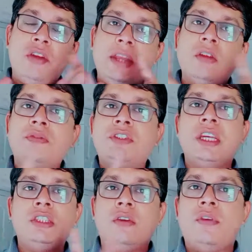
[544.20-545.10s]
rate of
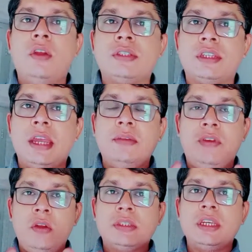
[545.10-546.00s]
change of velocity, and
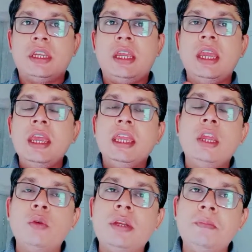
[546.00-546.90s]
velocity
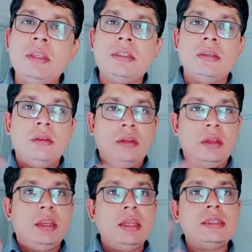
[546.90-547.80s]
unit means
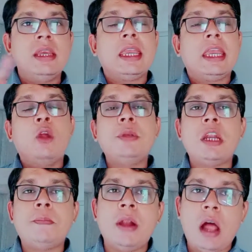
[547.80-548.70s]
it is
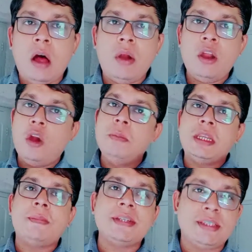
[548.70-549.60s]
kilometer per hour or
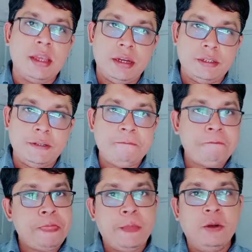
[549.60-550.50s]
meter per second.
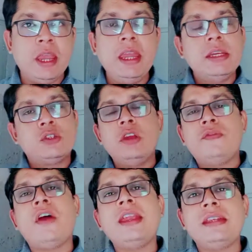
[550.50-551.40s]
Okay, so
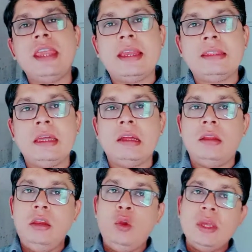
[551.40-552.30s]
if I take
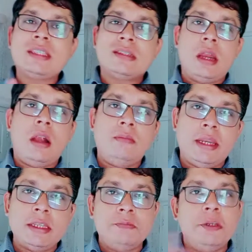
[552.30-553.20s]
the lowest term,
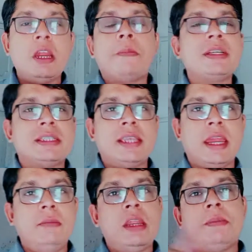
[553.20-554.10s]
that is meter per
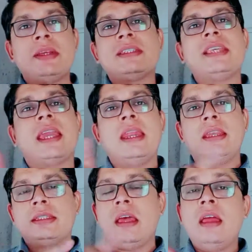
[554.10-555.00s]
second. Meter per second
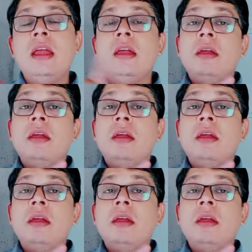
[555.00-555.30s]
is the